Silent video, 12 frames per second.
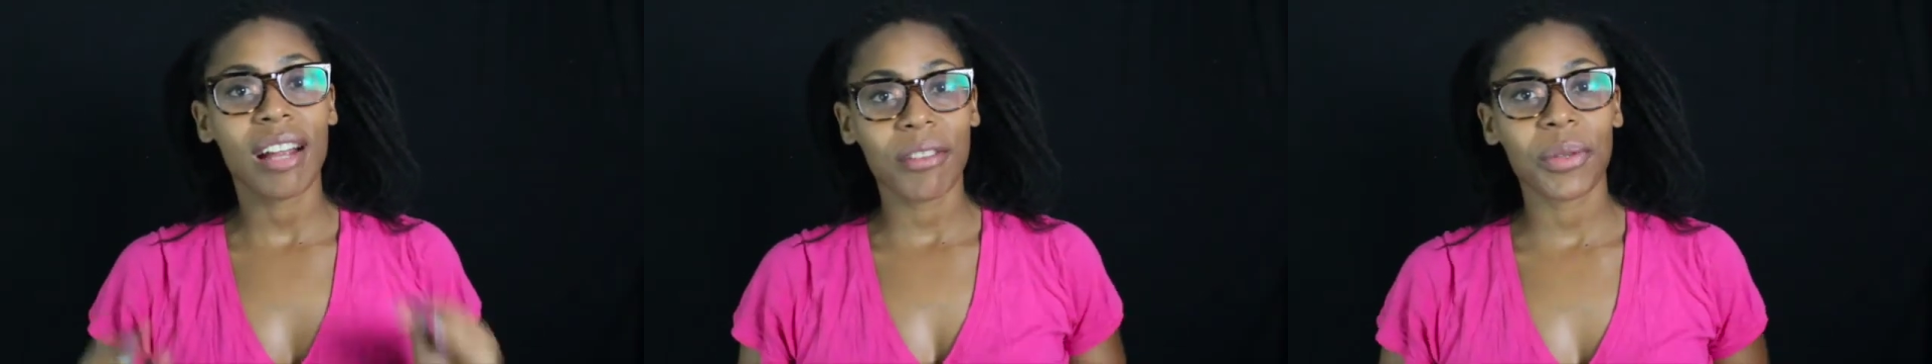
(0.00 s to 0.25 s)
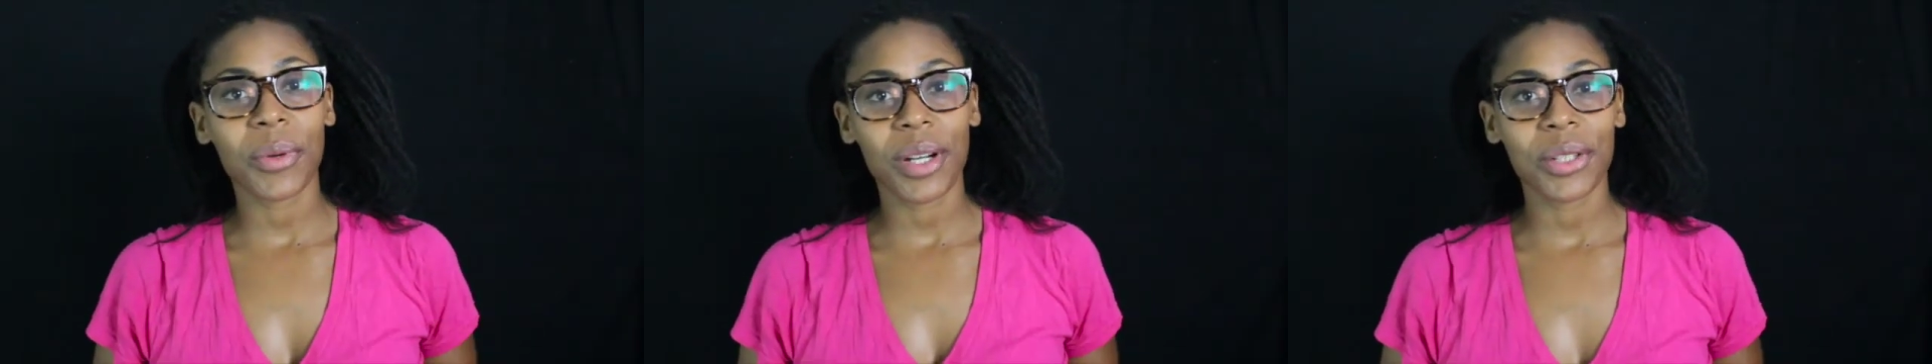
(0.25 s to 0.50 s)

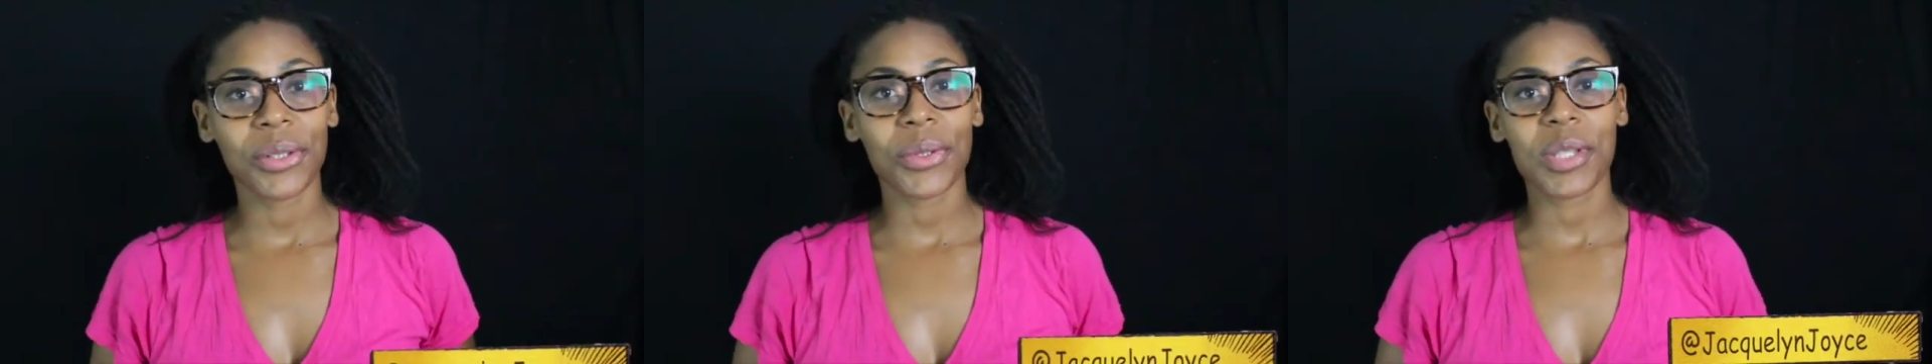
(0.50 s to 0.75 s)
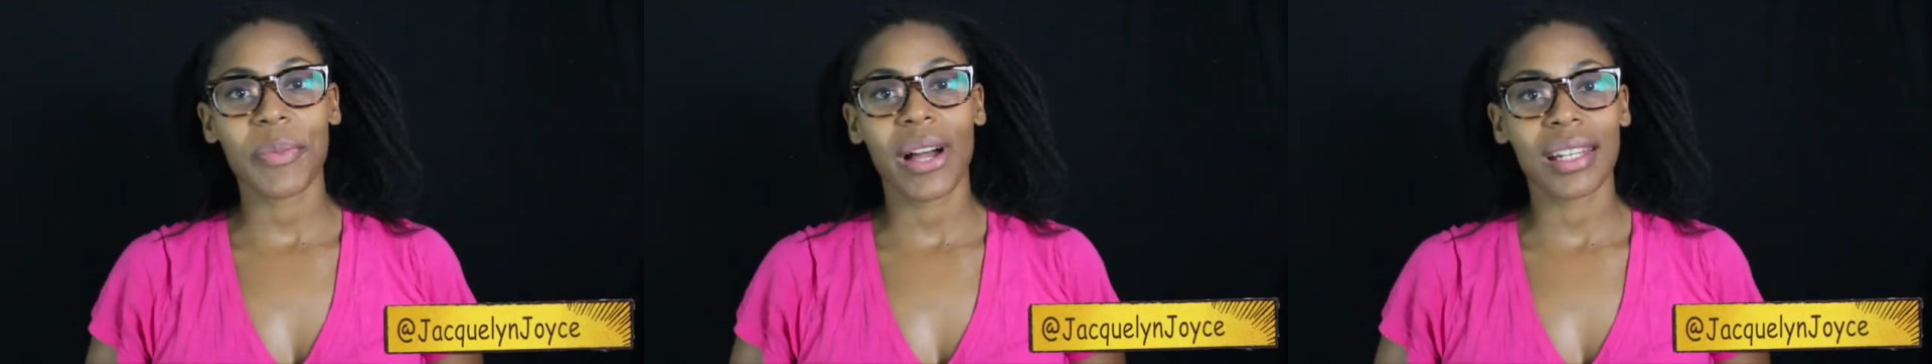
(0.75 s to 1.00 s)
everyone who
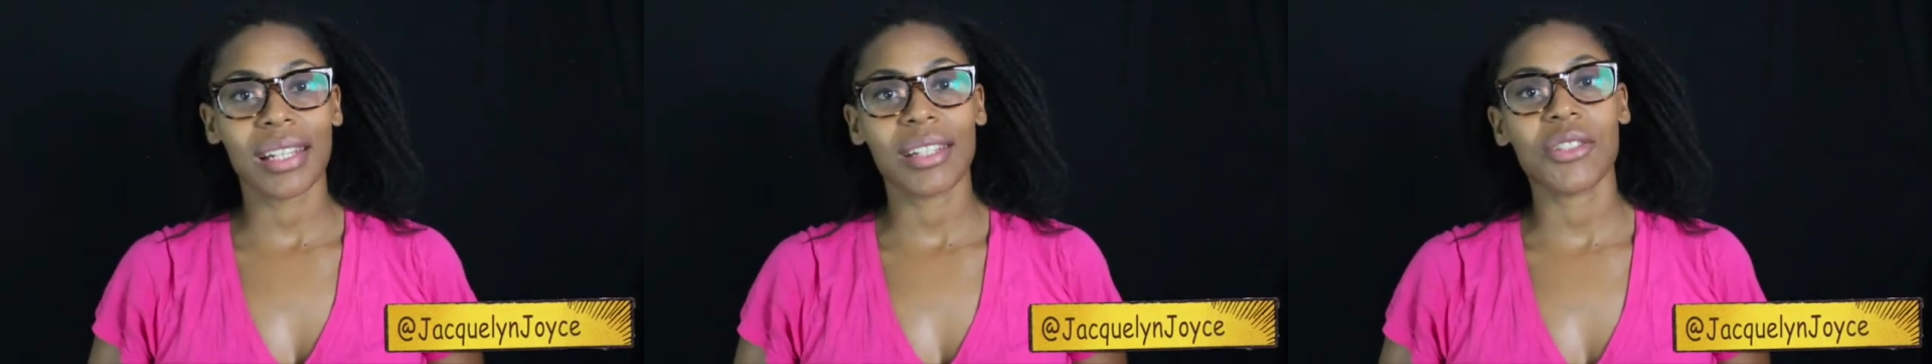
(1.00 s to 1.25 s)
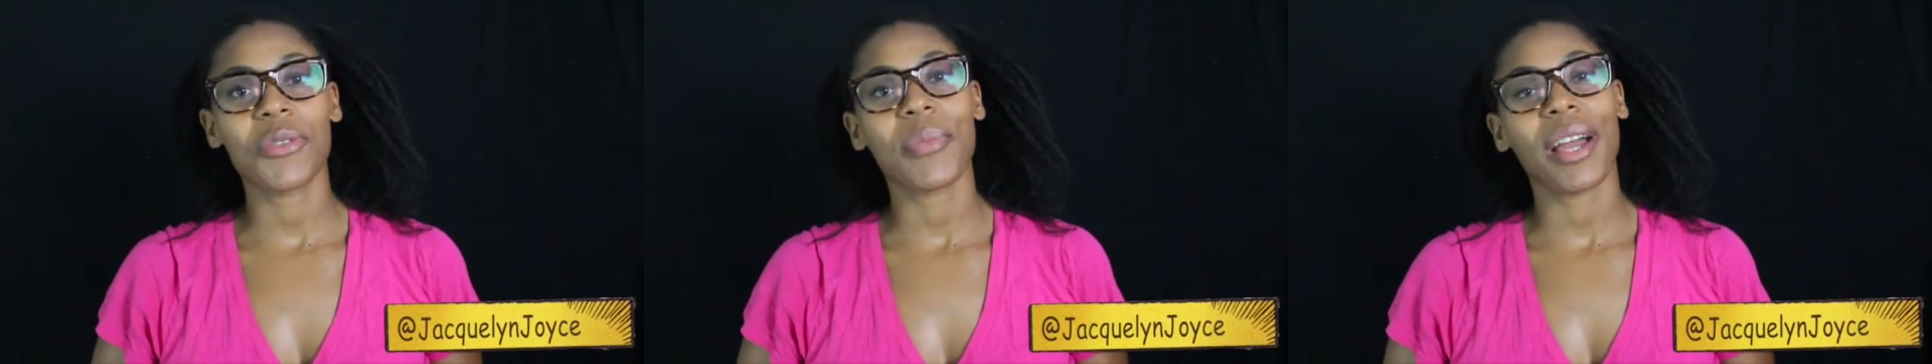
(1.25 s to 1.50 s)

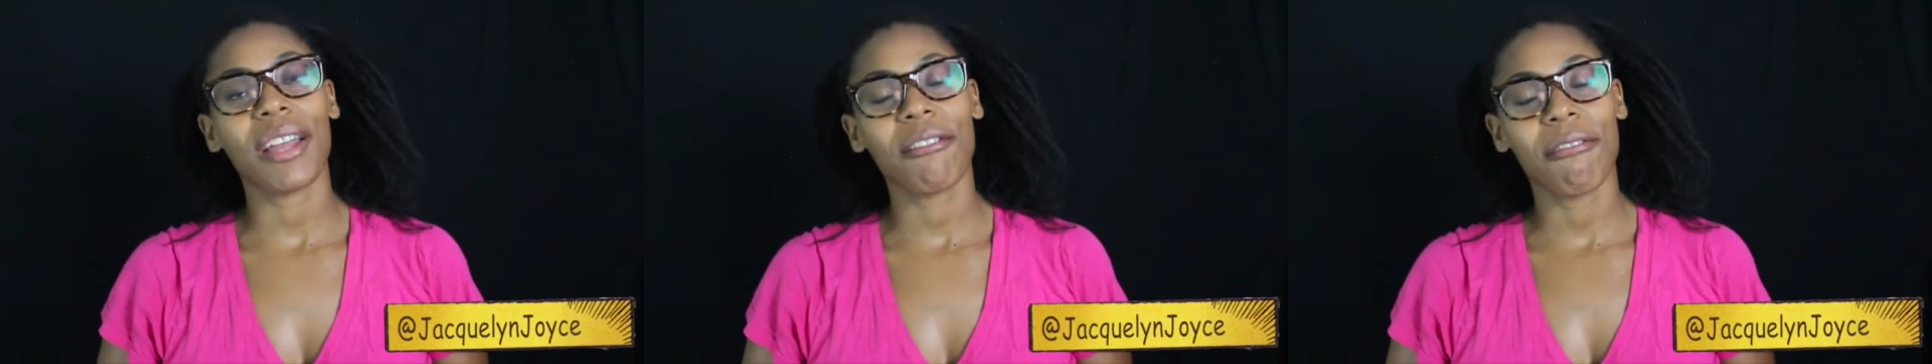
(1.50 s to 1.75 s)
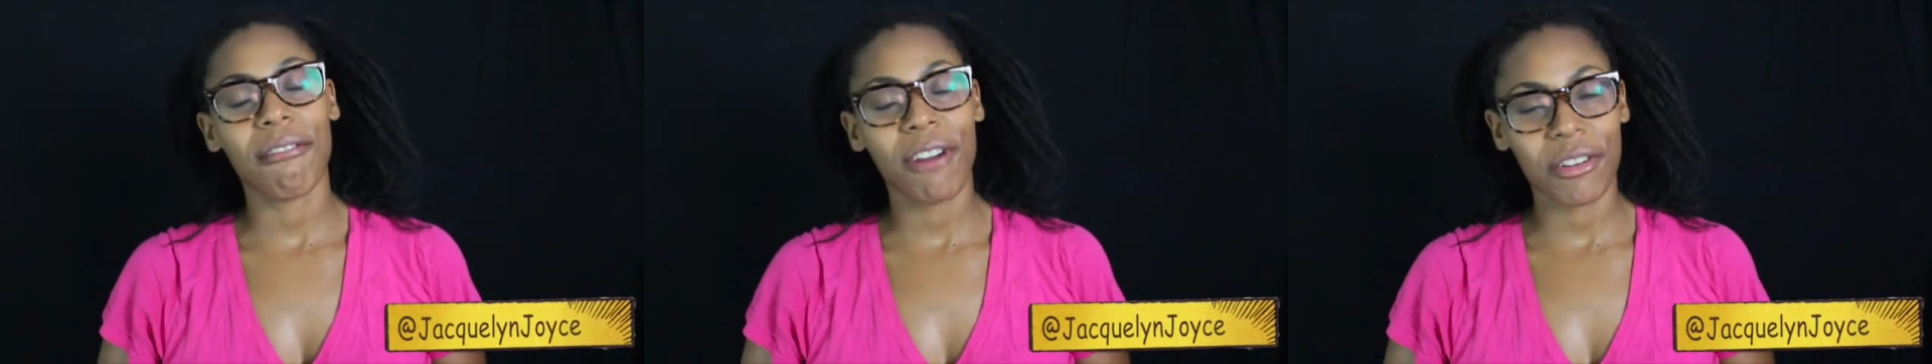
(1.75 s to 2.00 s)
responded to my
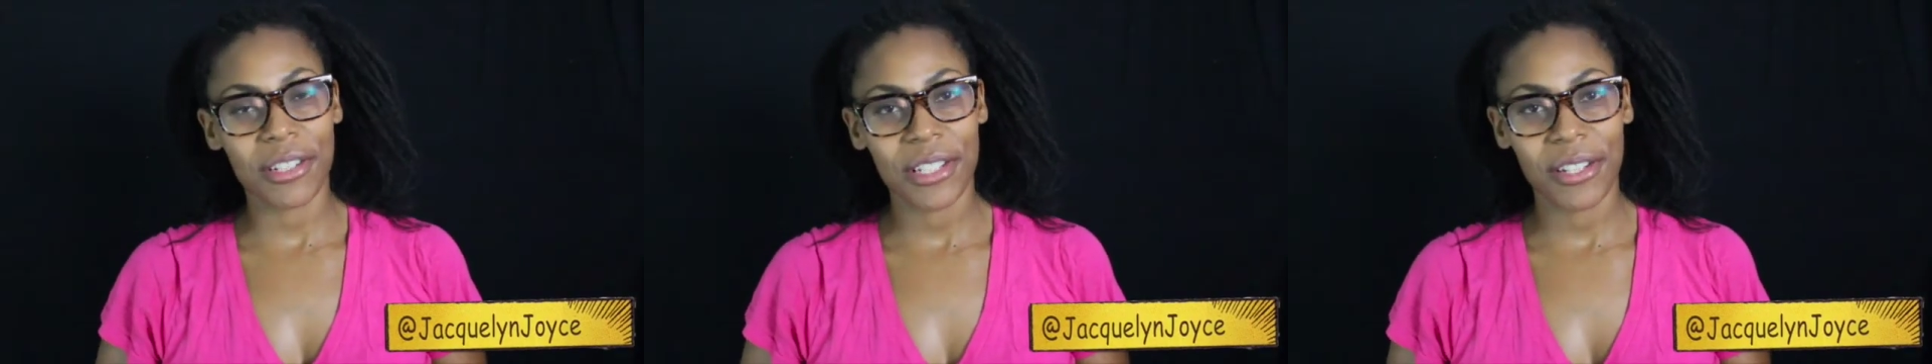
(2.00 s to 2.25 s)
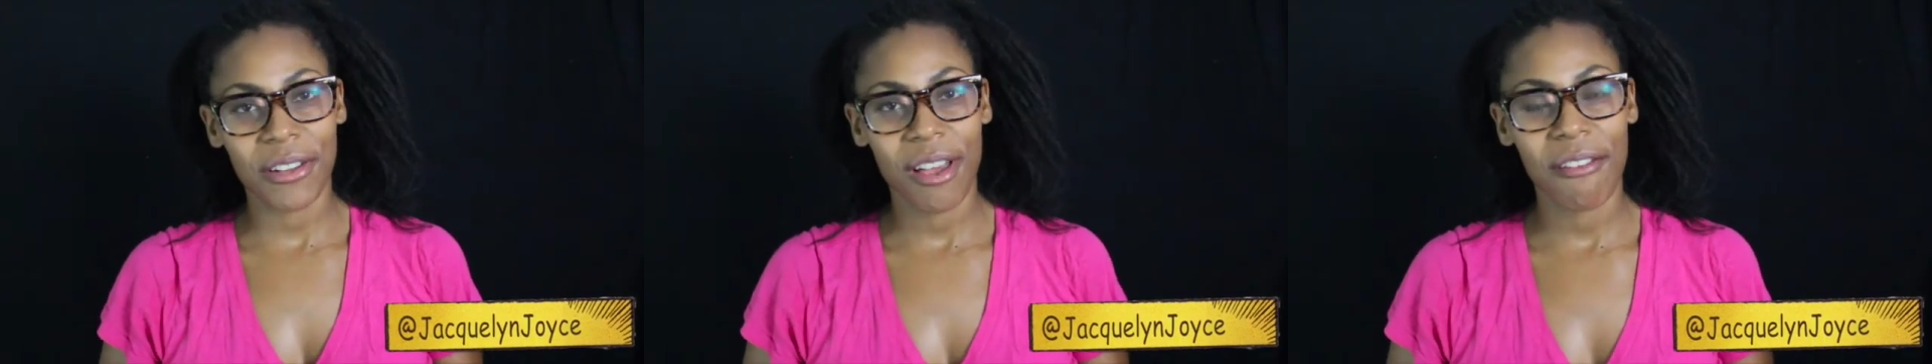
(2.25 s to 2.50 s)
first